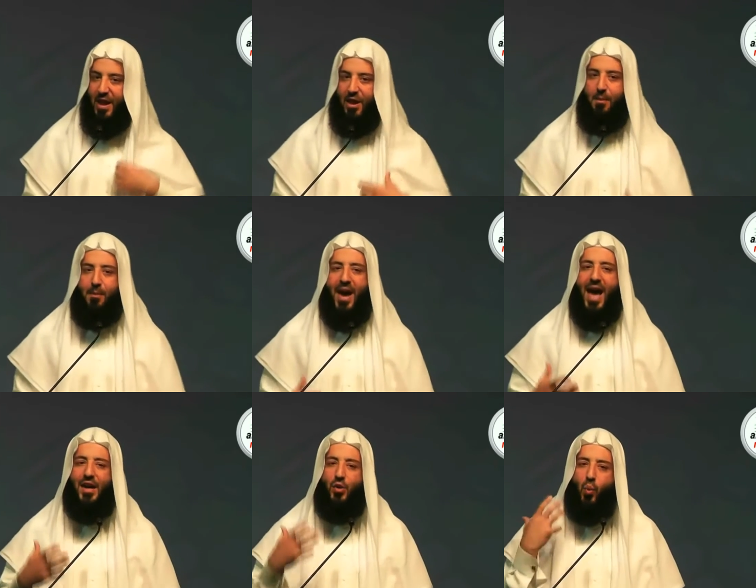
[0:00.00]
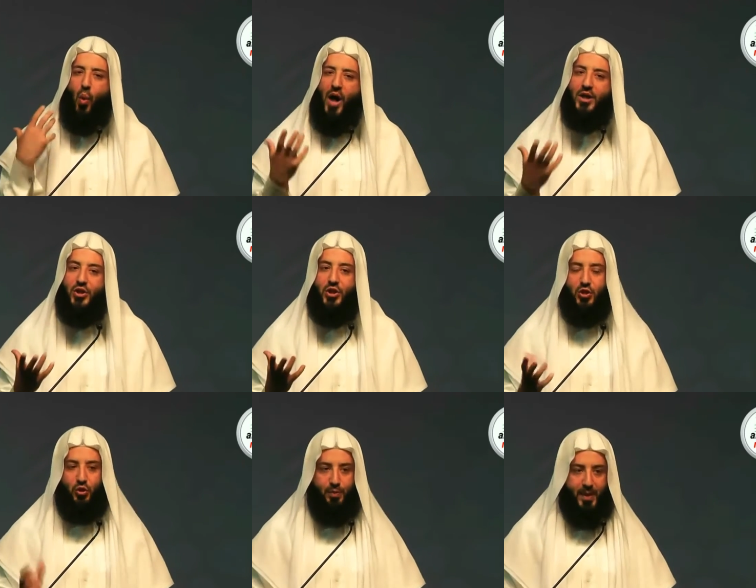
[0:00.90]
Man
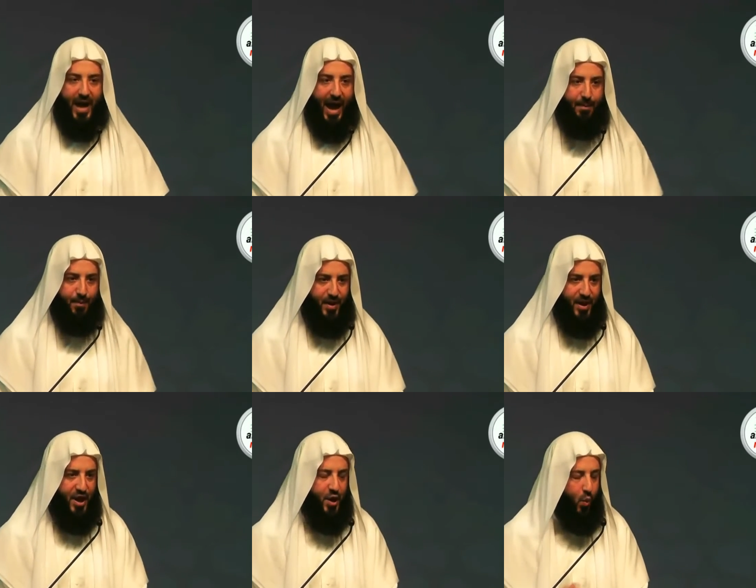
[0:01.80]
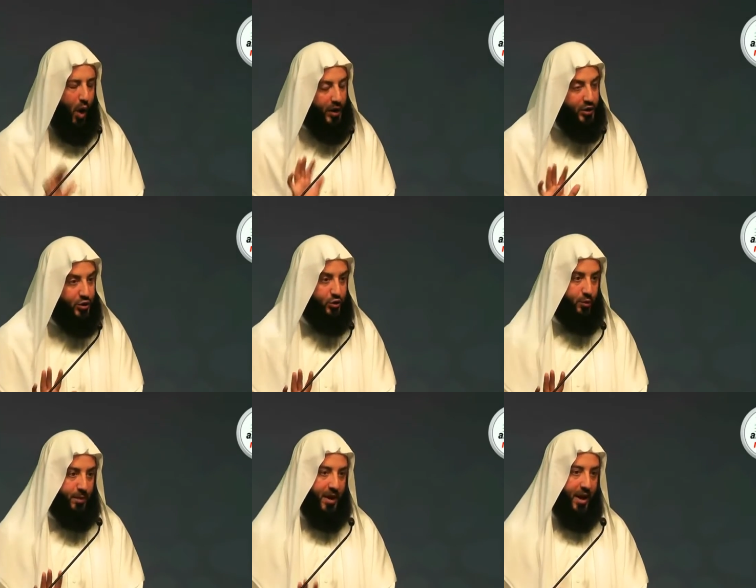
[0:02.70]
wants to be happy, he wants
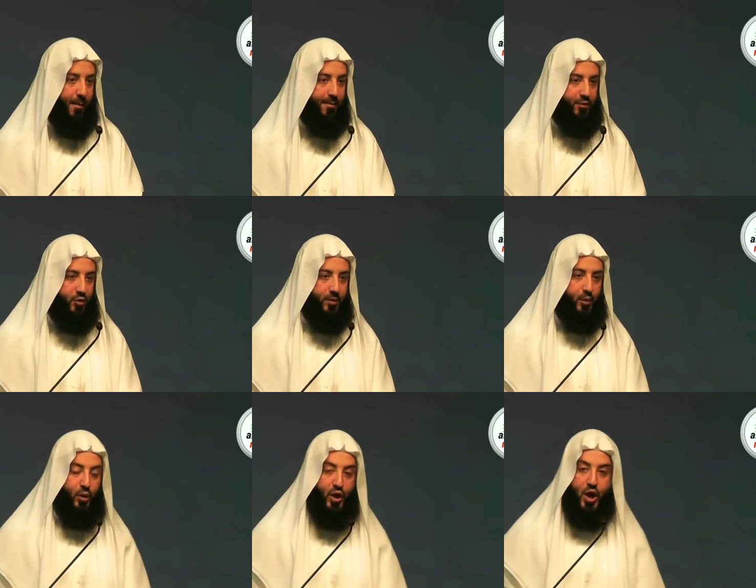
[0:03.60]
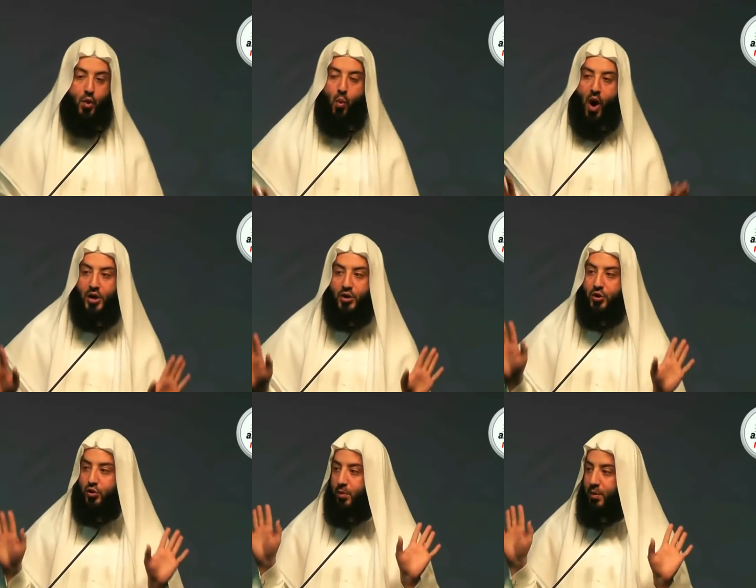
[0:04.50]
to be comfortable, he
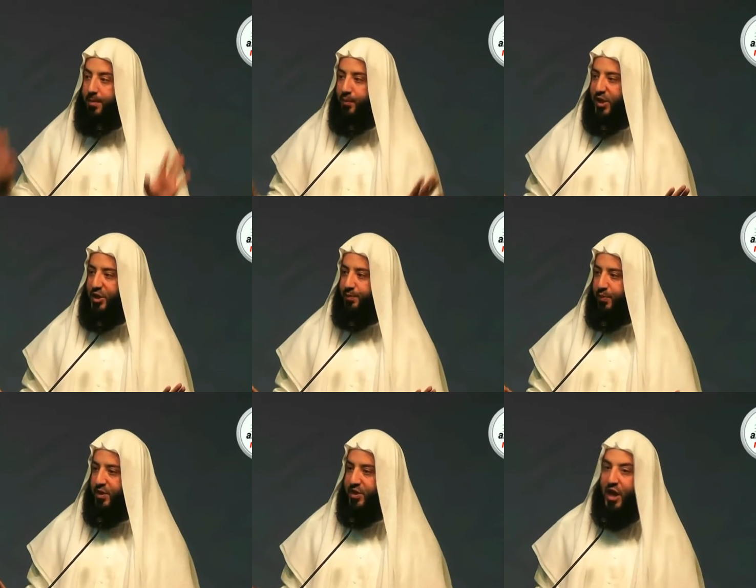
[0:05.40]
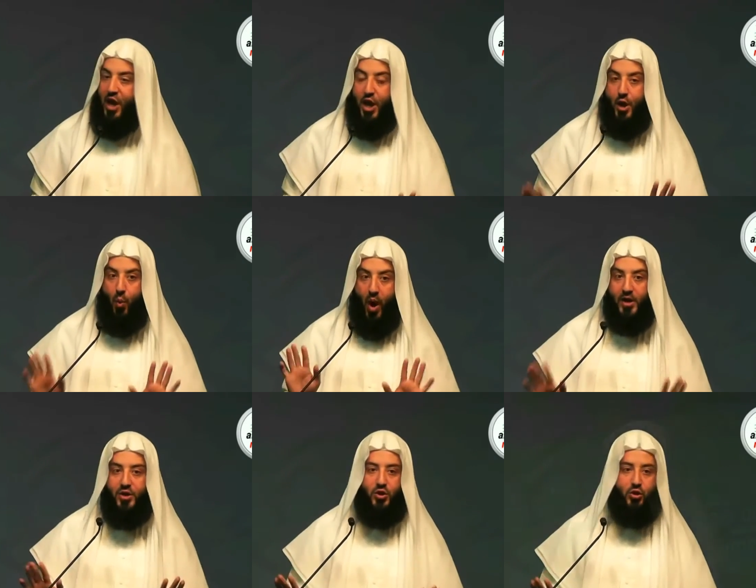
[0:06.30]
wants to be prosperous, he
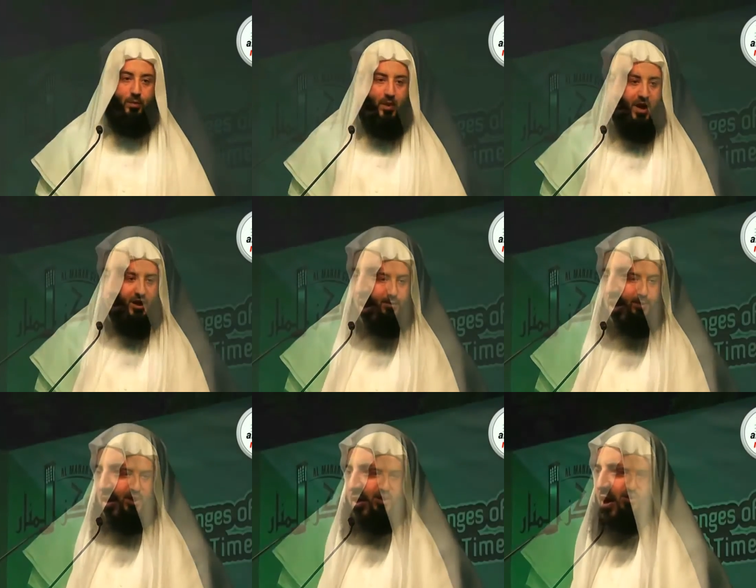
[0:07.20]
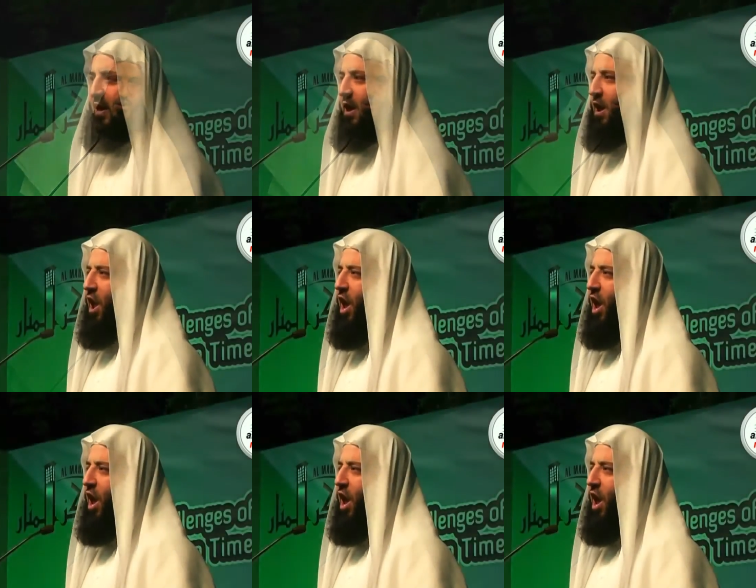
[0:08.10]
wants to be at peace.